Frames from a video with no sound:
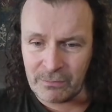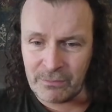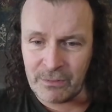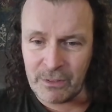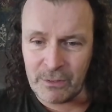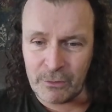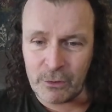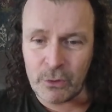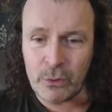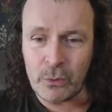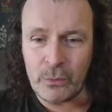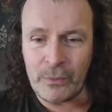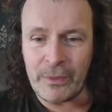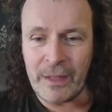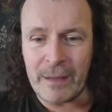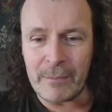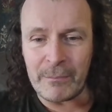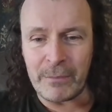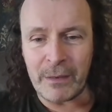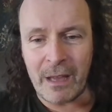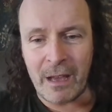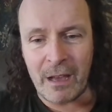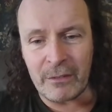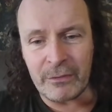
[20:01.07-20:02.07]
you've called their
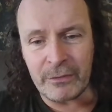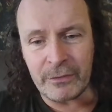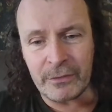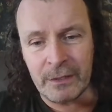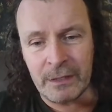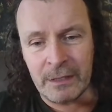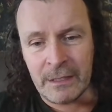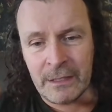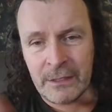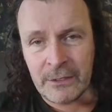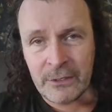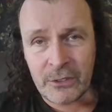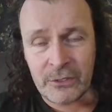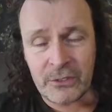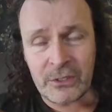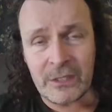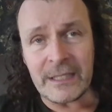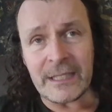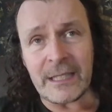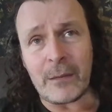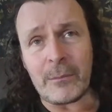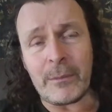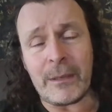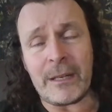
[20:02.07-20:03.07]
bluff. So there's a
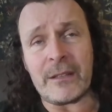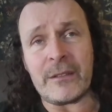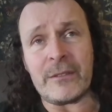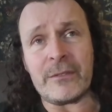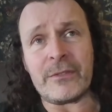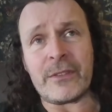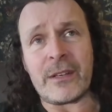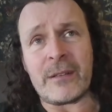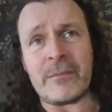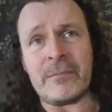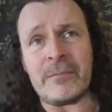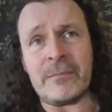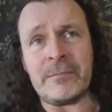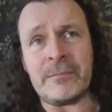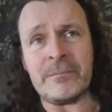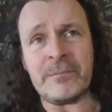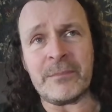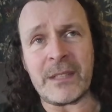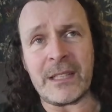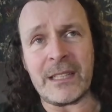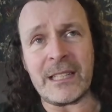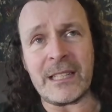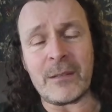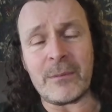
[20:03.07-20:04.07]
little bit of
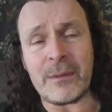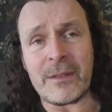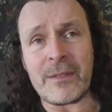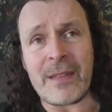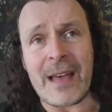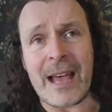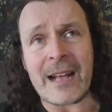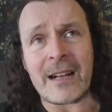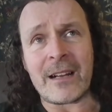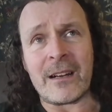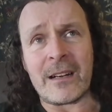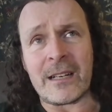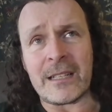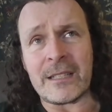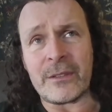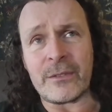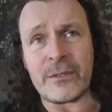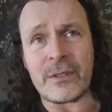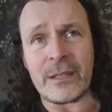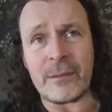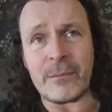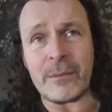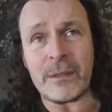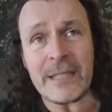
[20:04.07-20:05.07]
that kind of
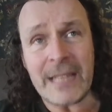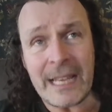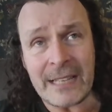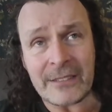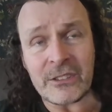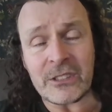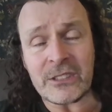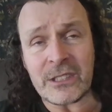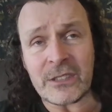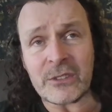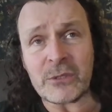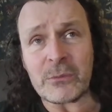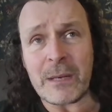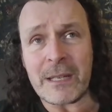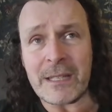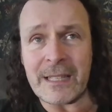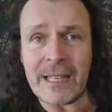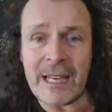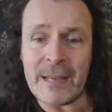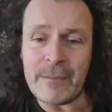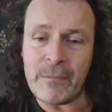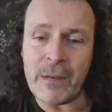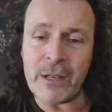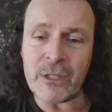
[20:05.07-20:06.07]
thing. But yes, it does make the
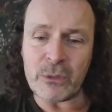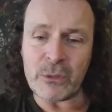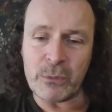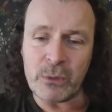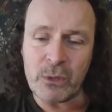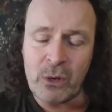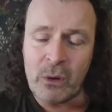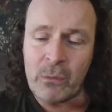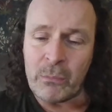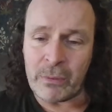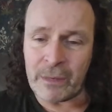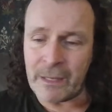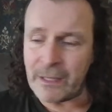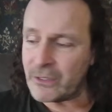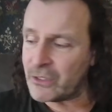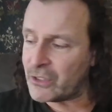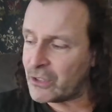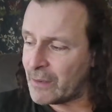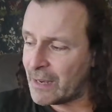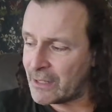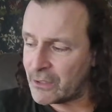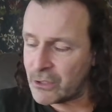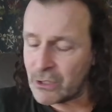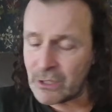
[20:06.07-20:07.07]
game much more complex
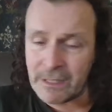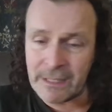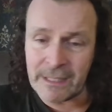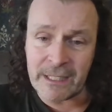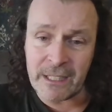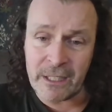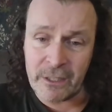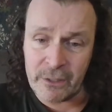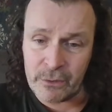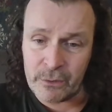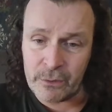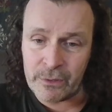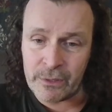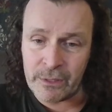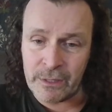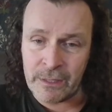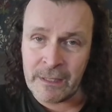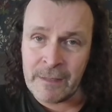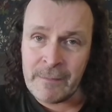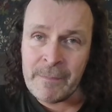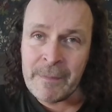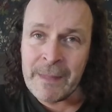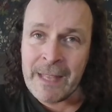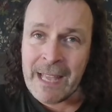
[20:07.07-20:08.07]
to actually code,
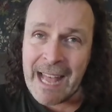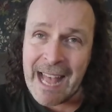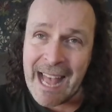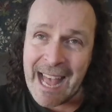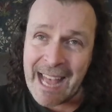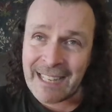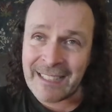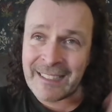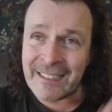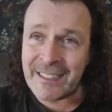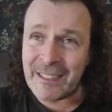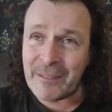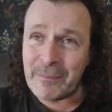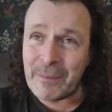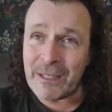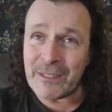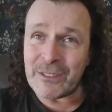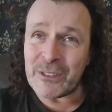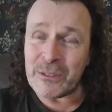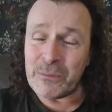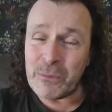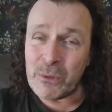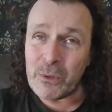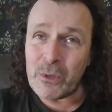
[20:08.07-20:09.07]
and it
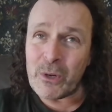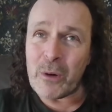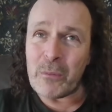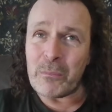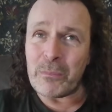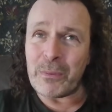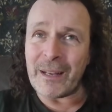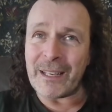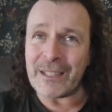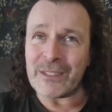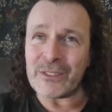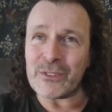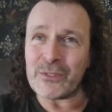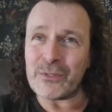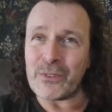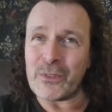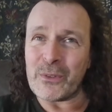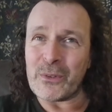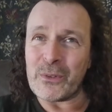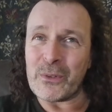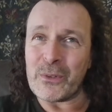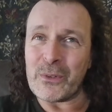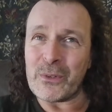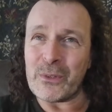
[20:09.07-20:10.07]
makes it more complex
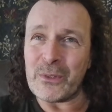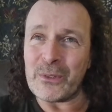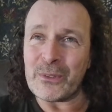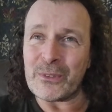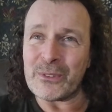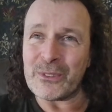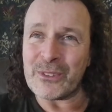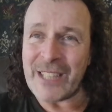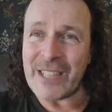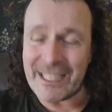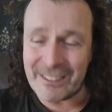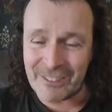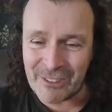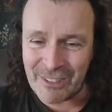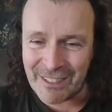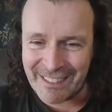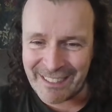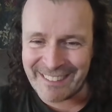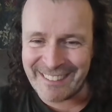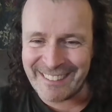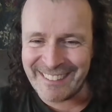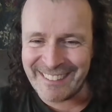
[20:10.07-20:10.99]
for testing